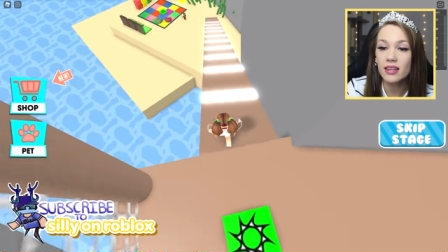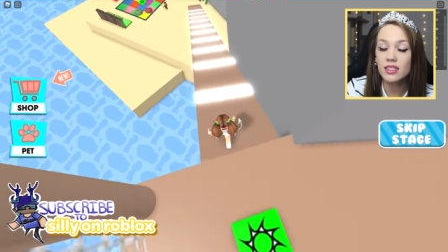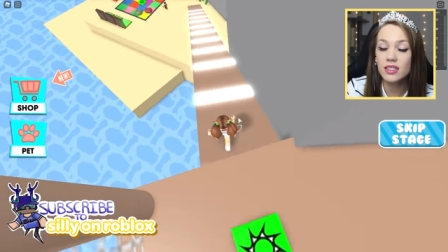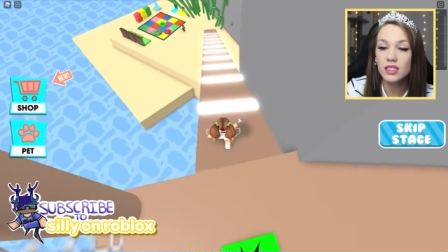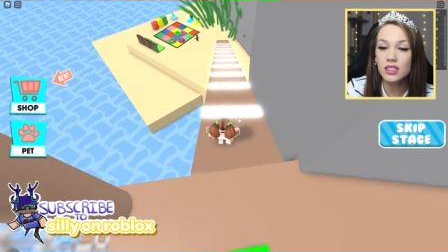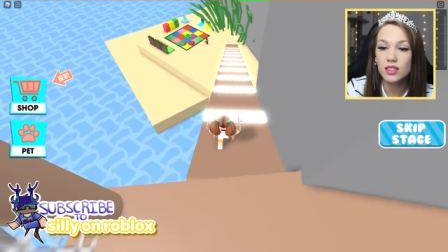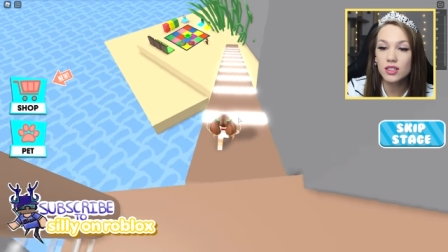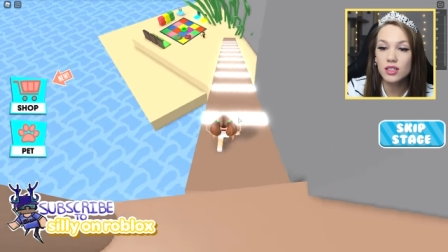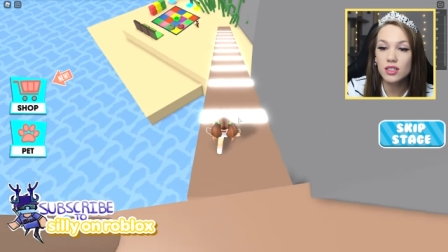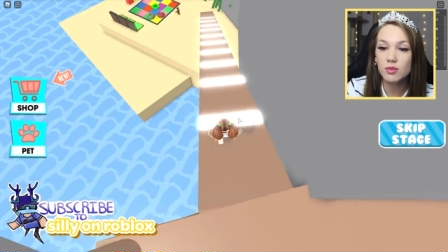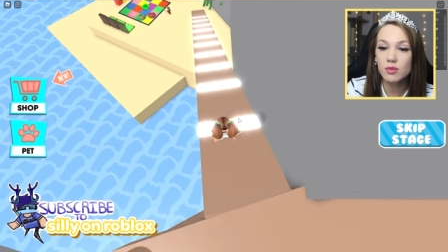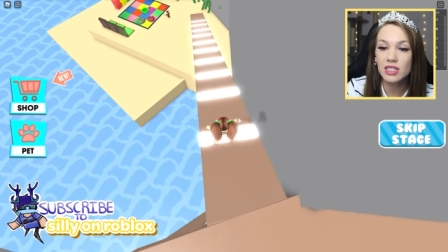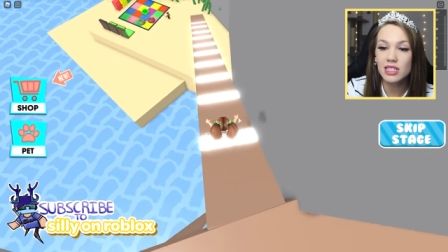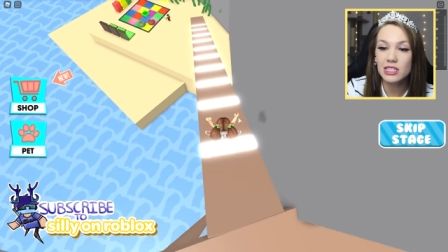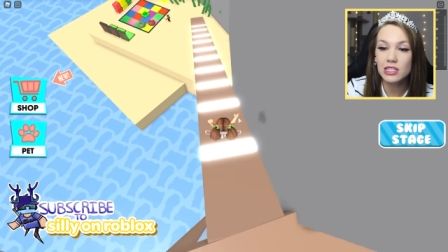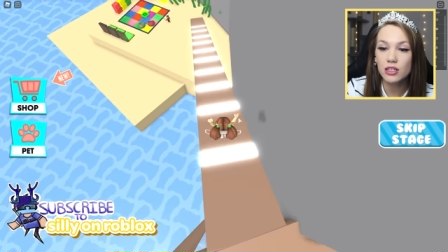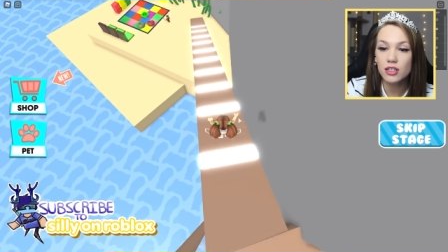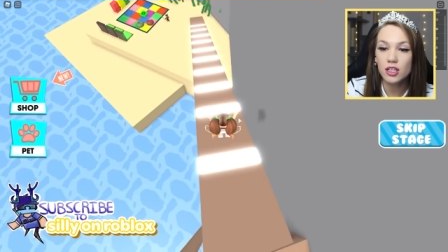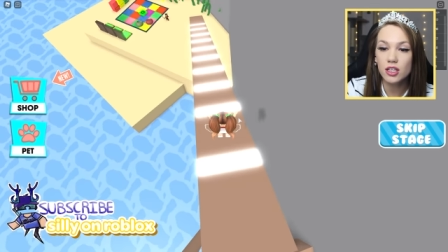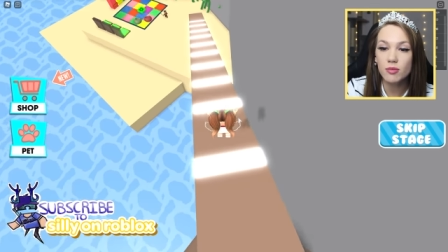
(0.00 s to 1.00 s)
Excuse me,
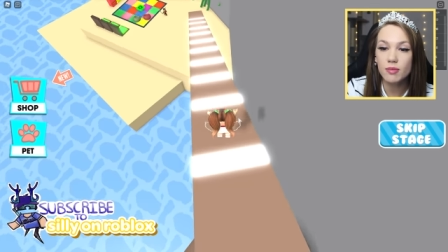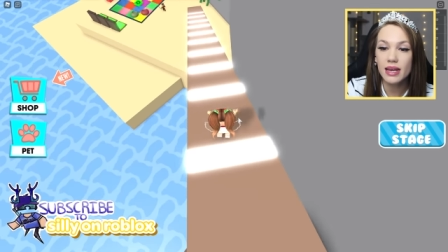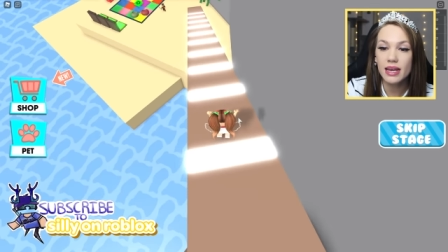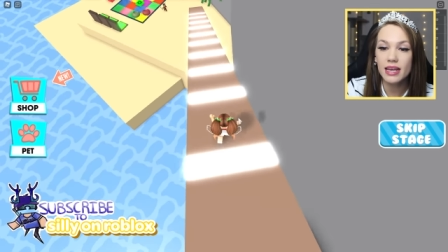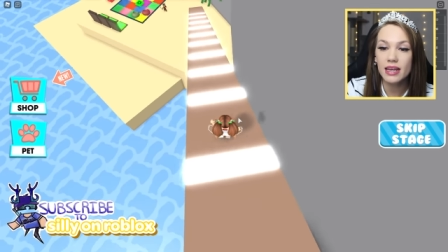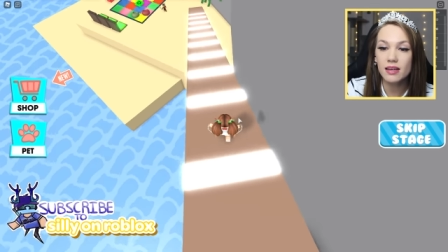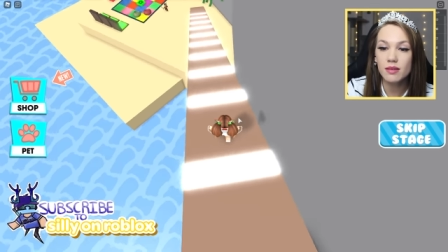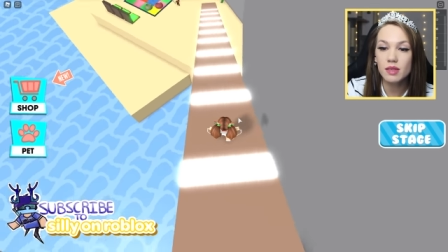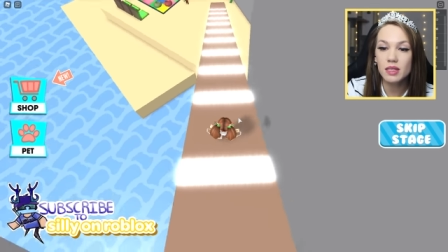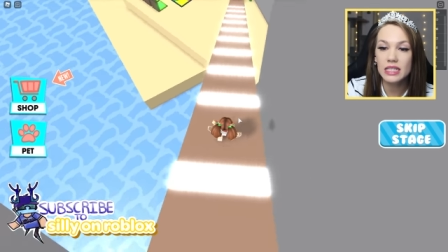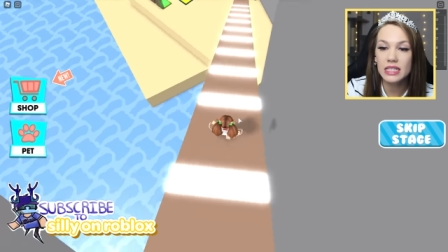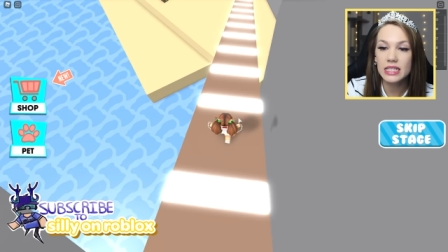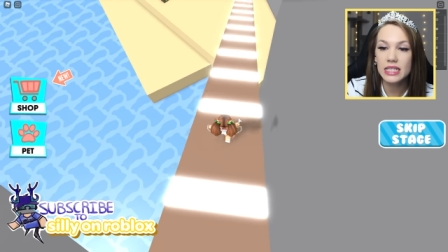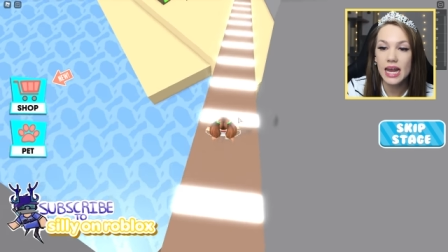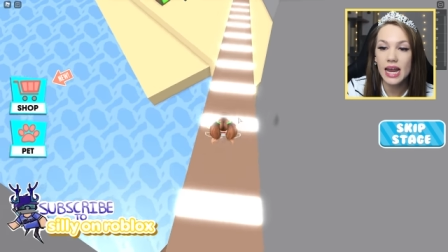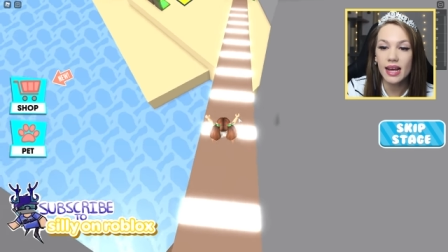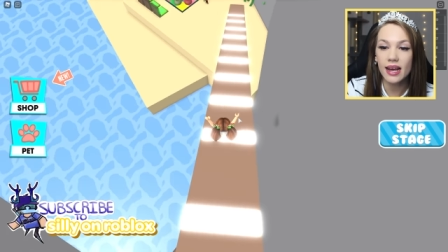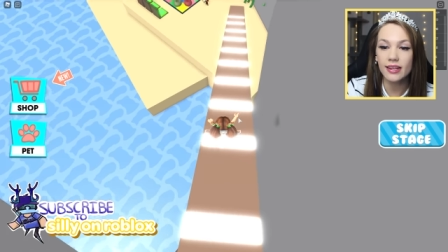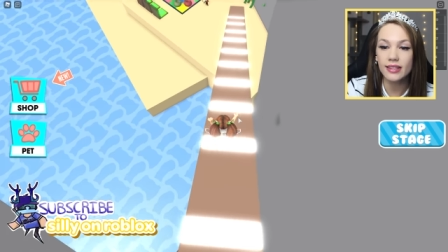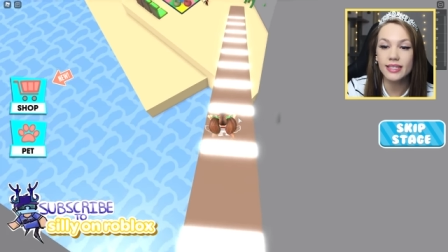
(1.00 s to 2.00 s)
sir, you're making a
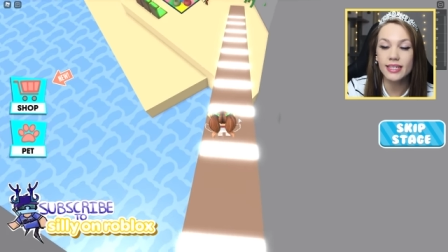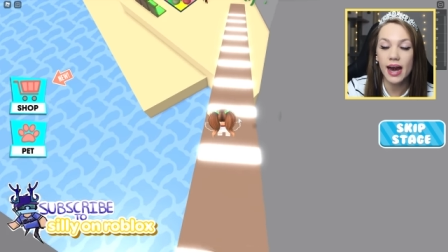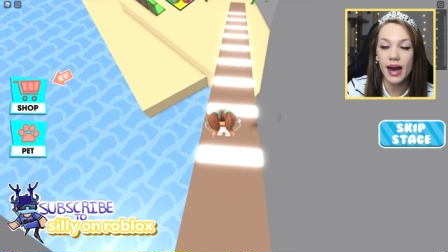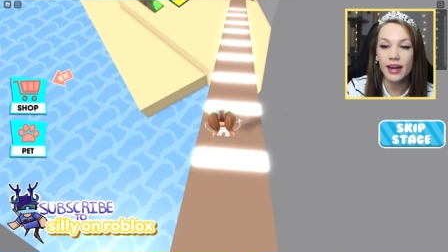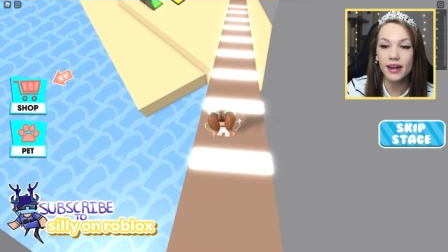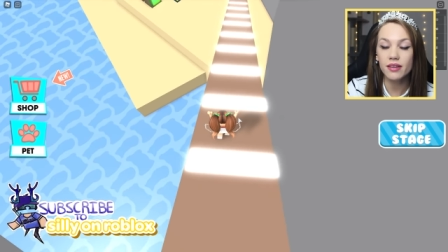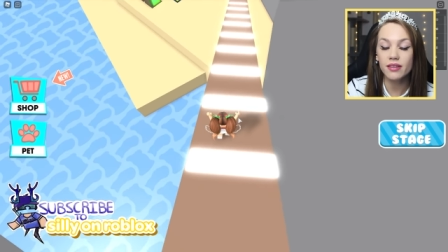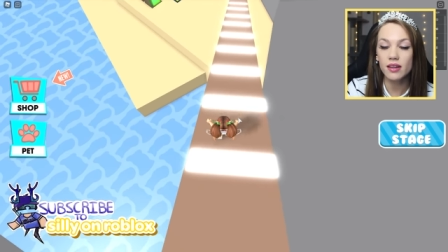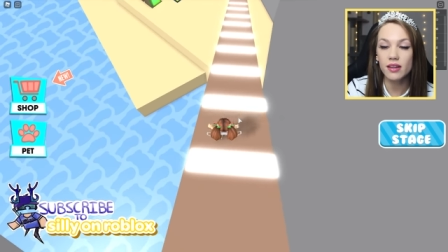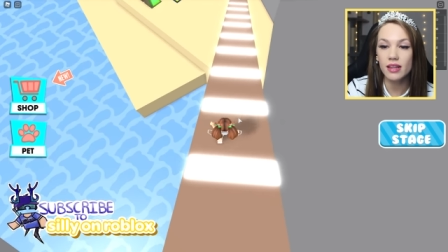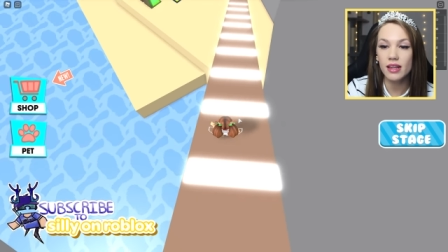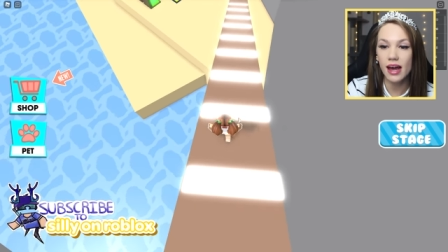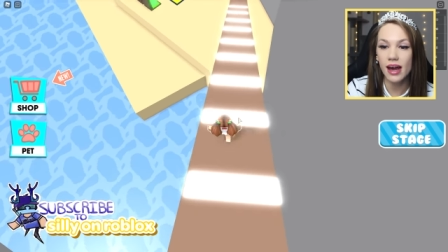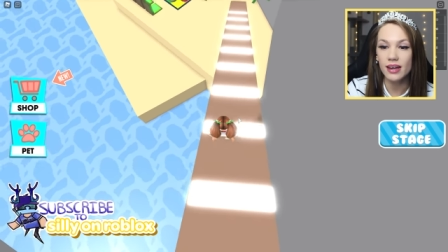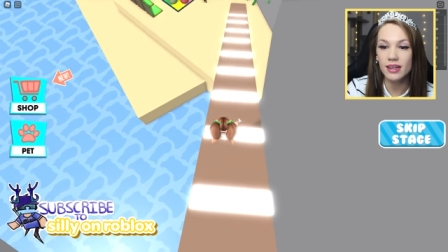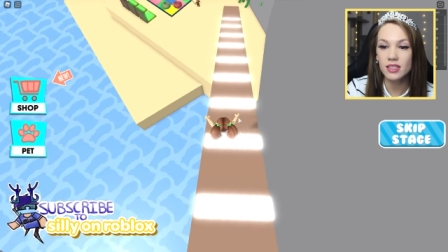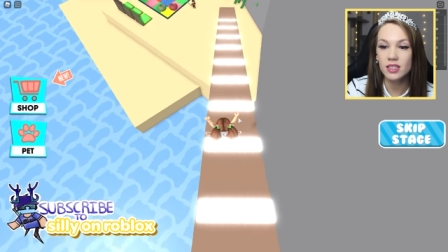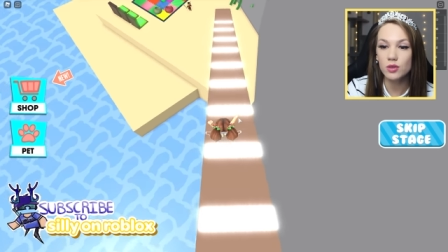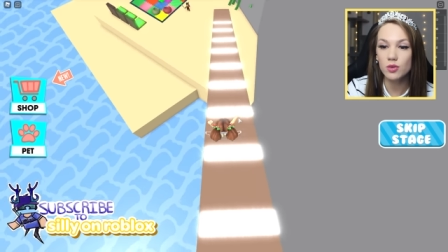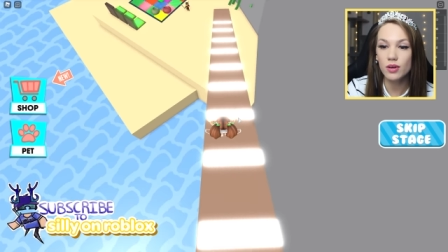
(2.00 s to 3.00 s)
mistake. I died on the
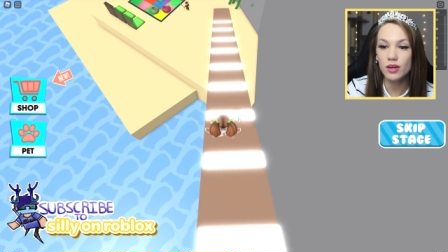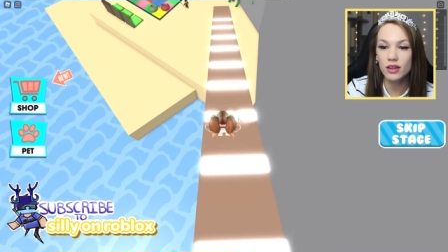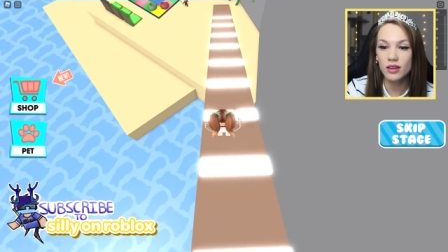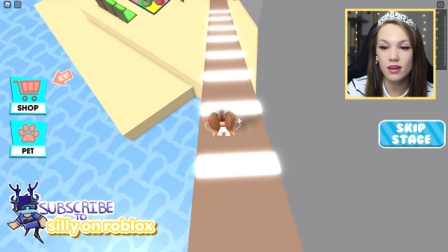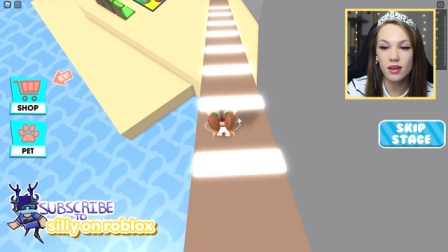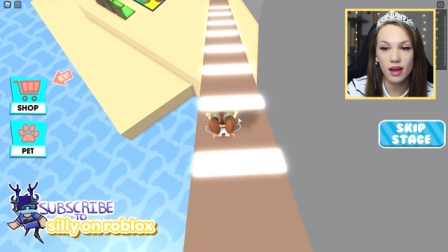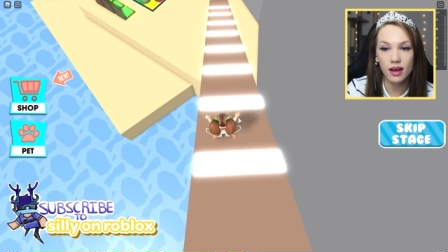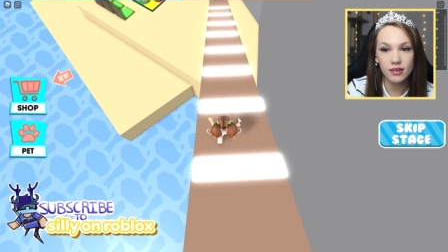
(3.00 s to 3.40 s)
last one?